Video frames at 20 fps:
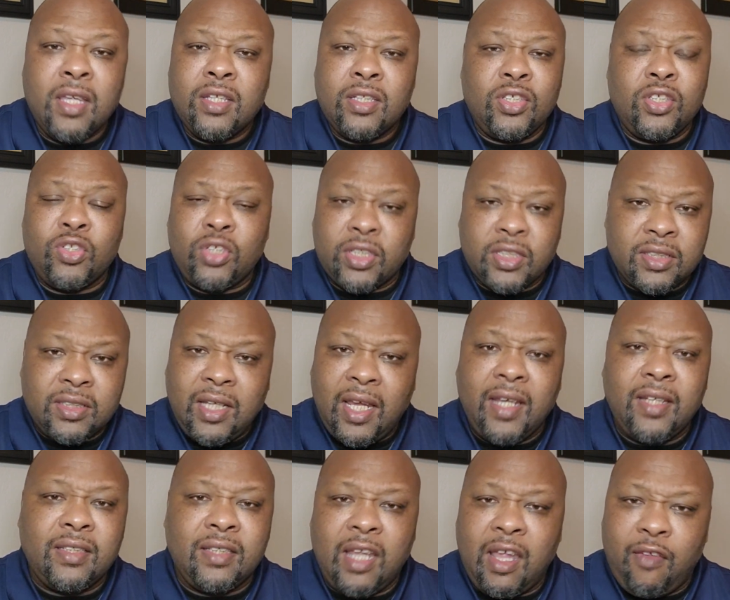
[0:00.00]
You can
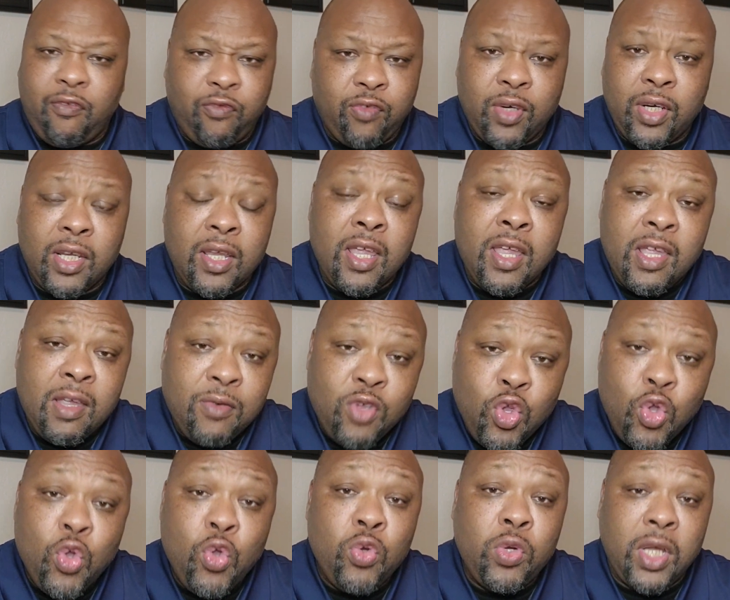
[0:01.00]
stay debt free.
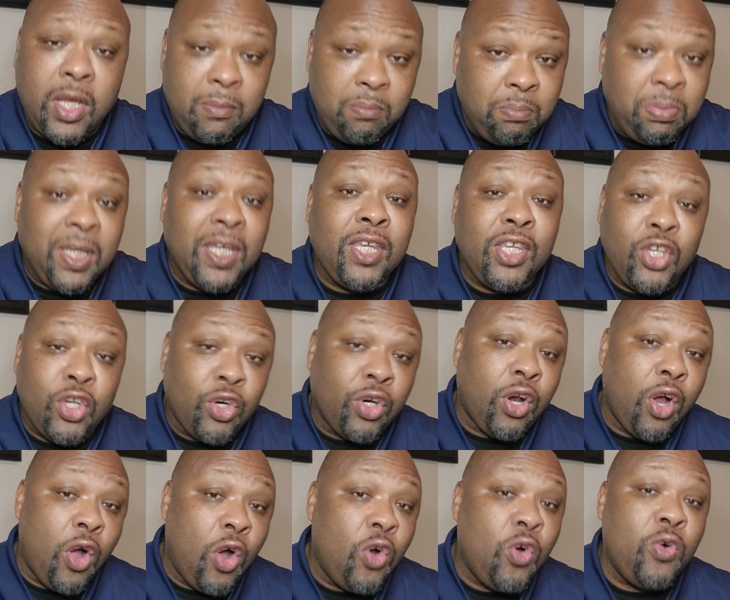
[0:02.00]
You can be
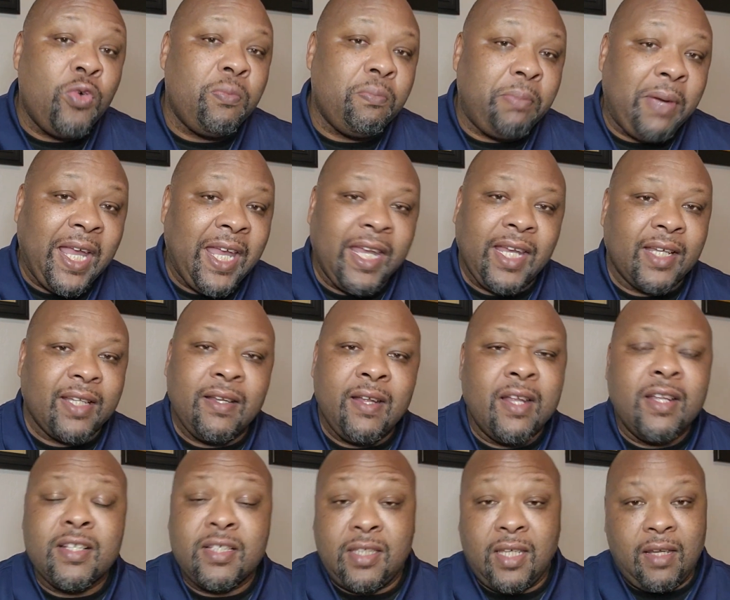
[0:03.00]
your own bank.
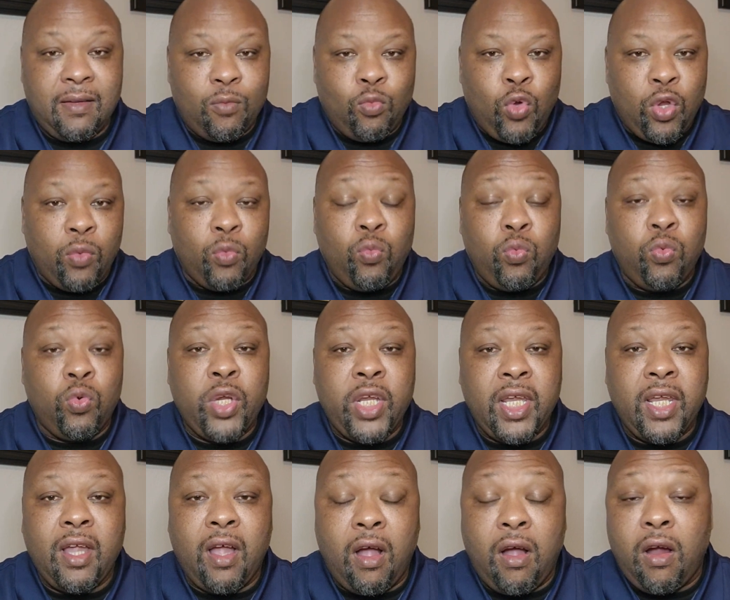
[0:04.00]
See, when
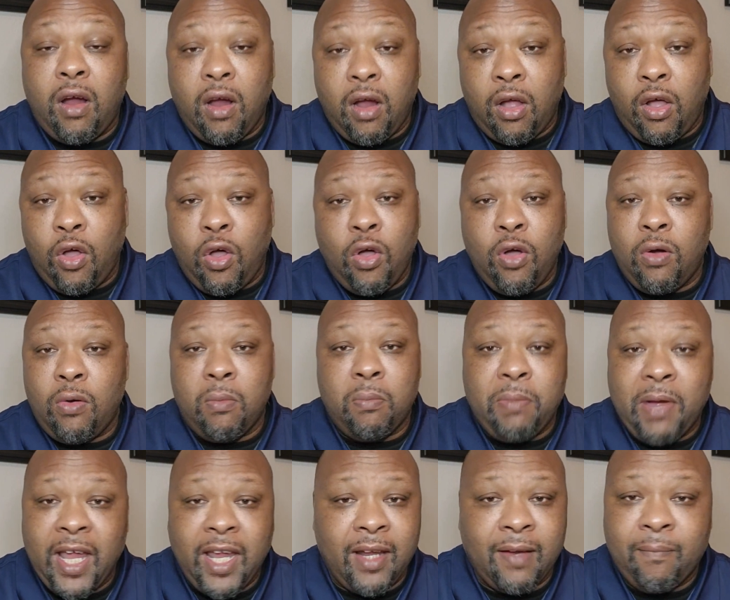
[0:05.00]
we are our own
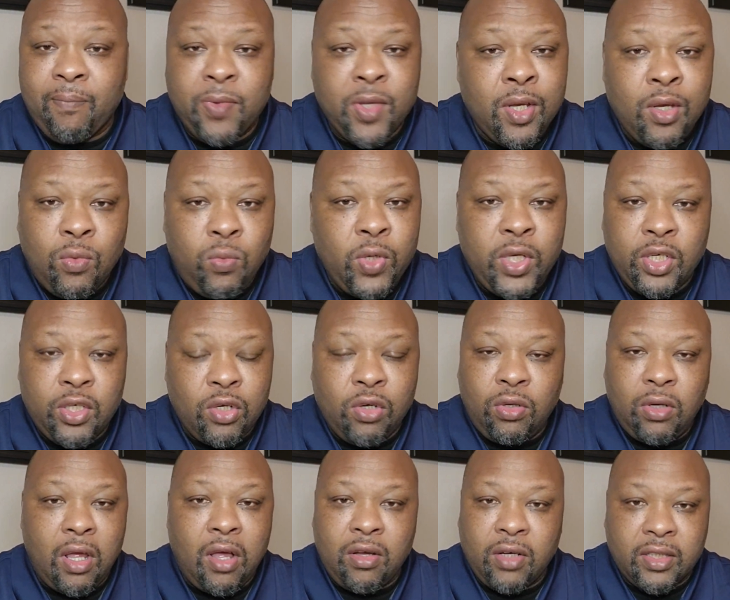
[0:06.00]
bank, we're no
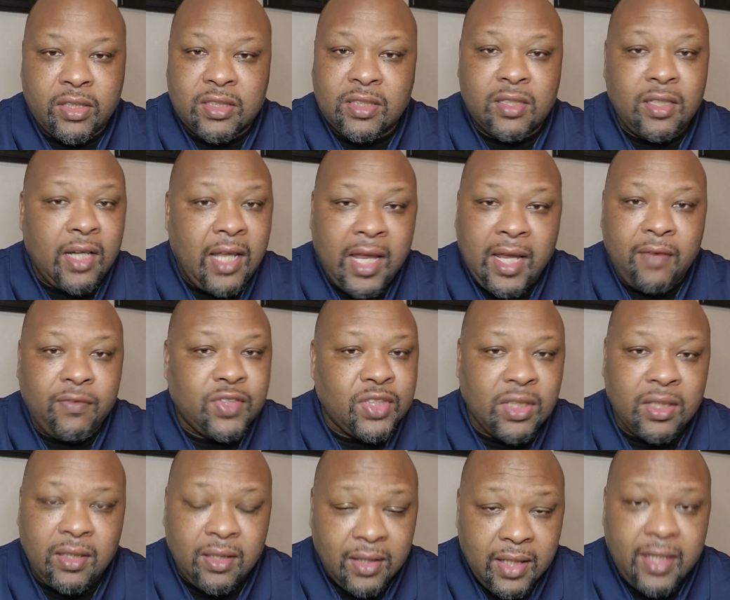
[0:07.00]
longer slave to
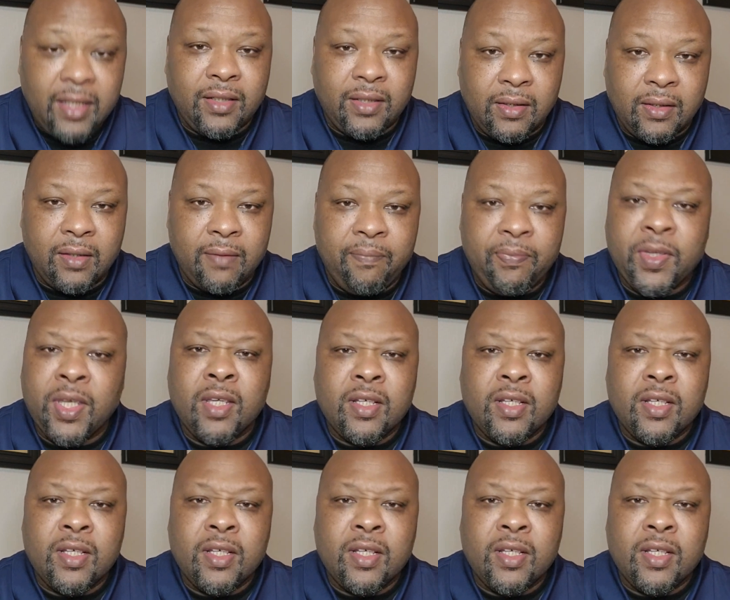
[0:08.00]
the lender.